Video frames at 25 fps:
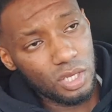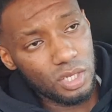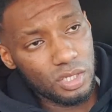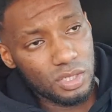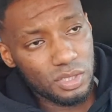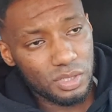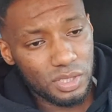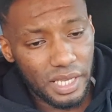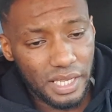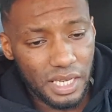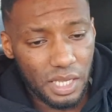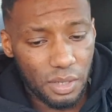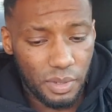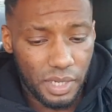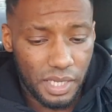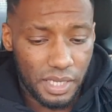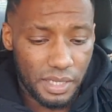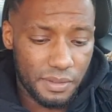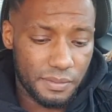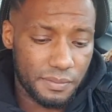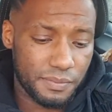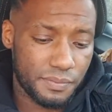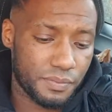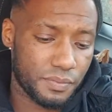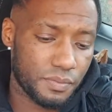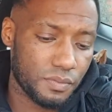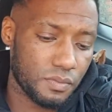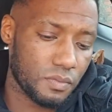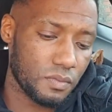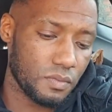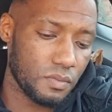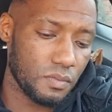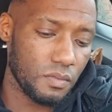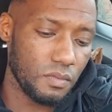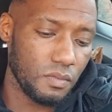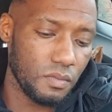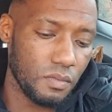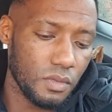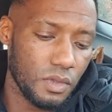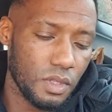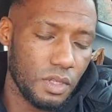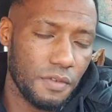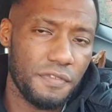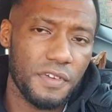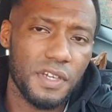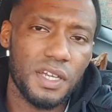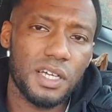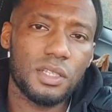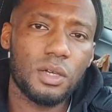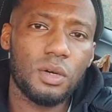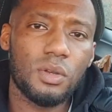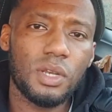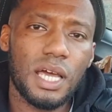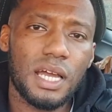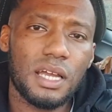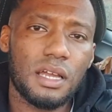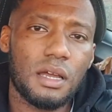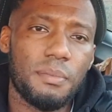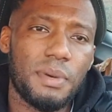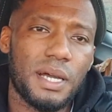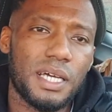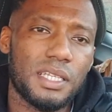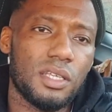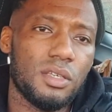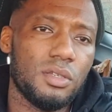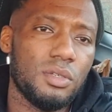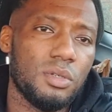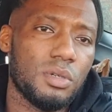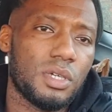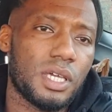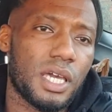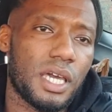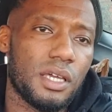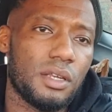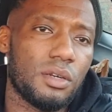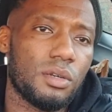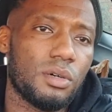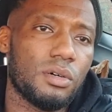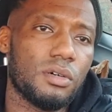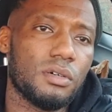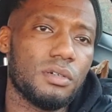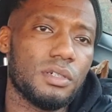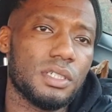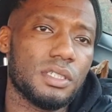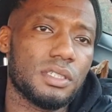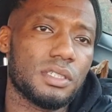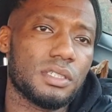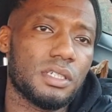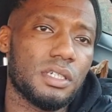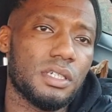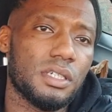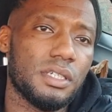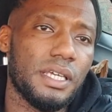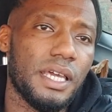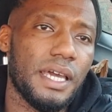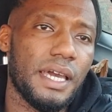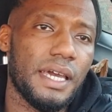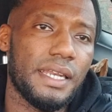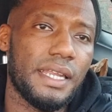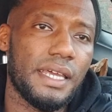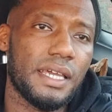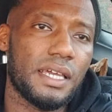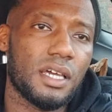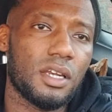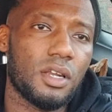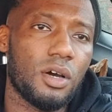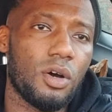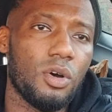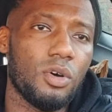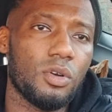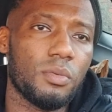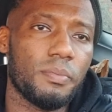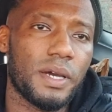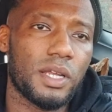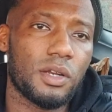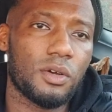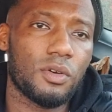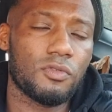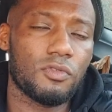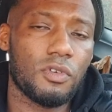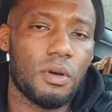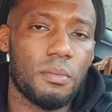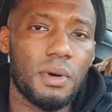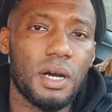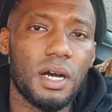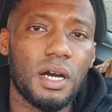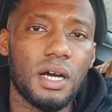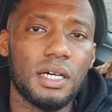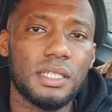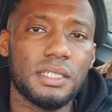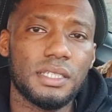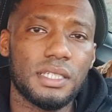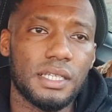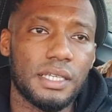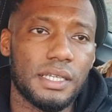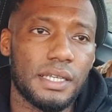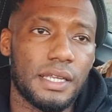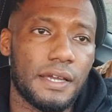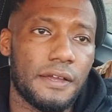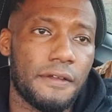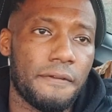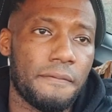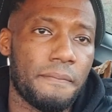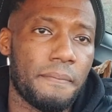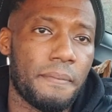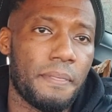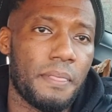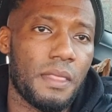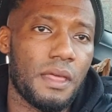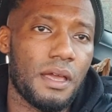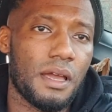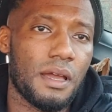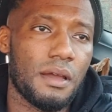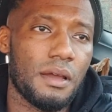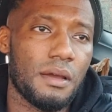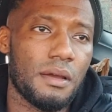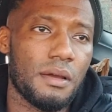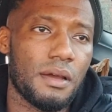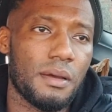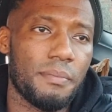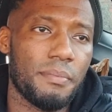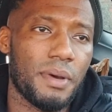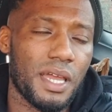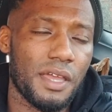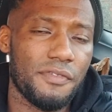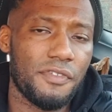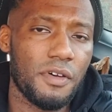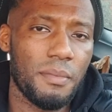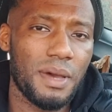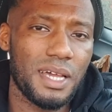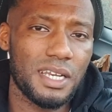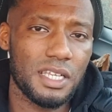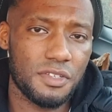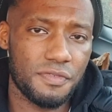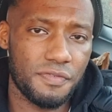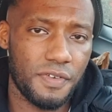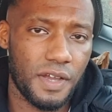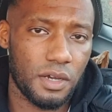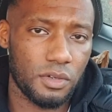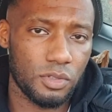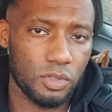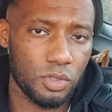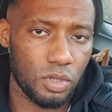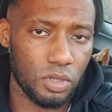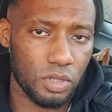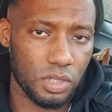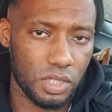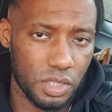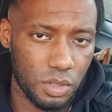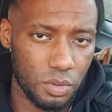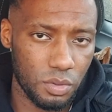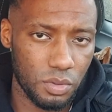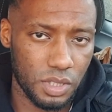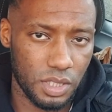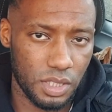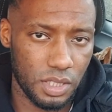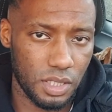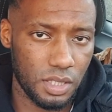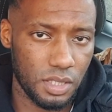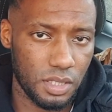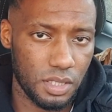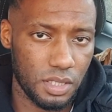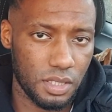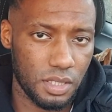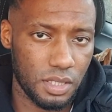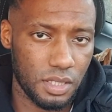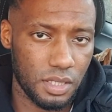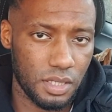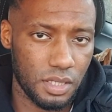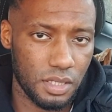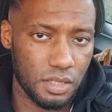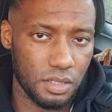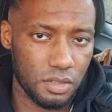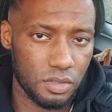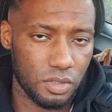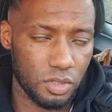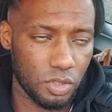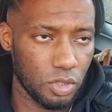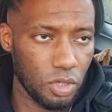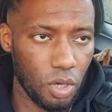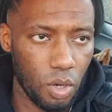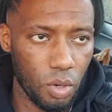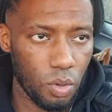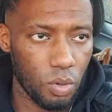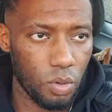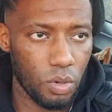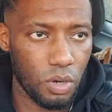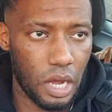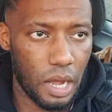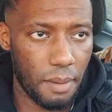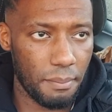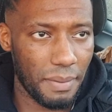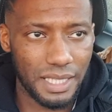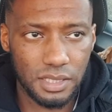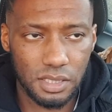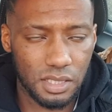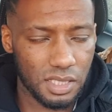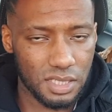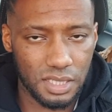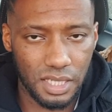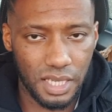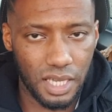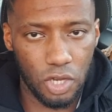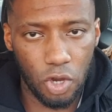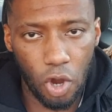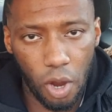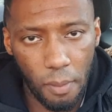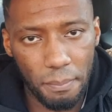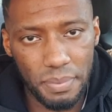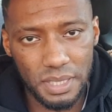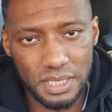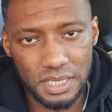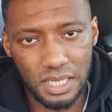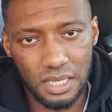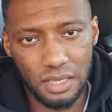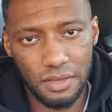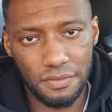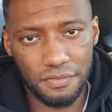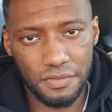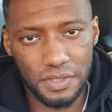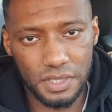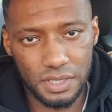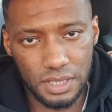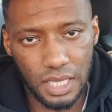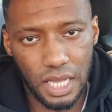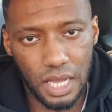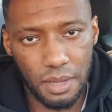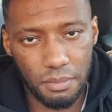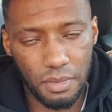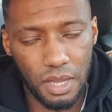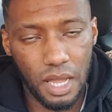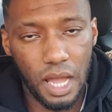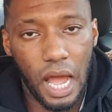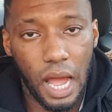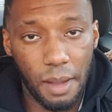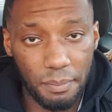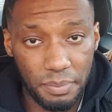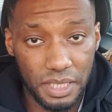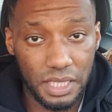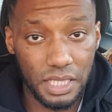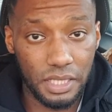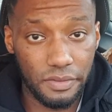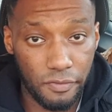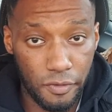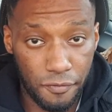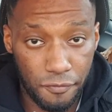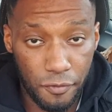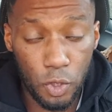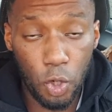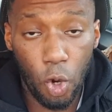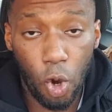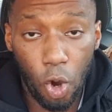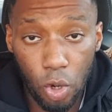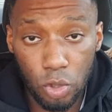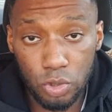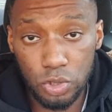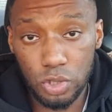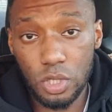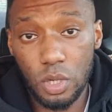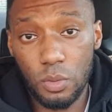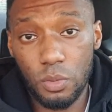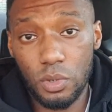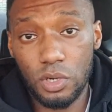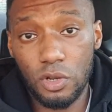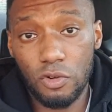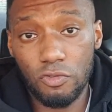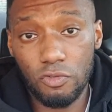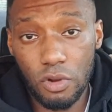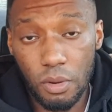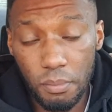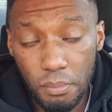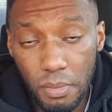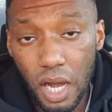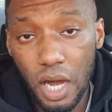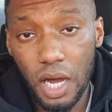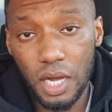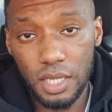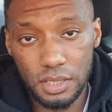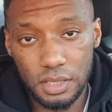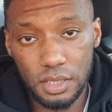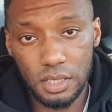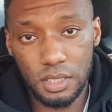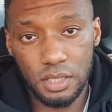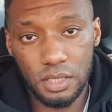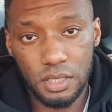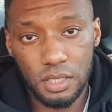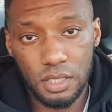So anyway, the thing I don't like about the UK law is, yeah, they can hold man on remand and that, but if a man is found not guilty, you know, a man doesn't get compensated for his time. I believe if you hold someone on remand,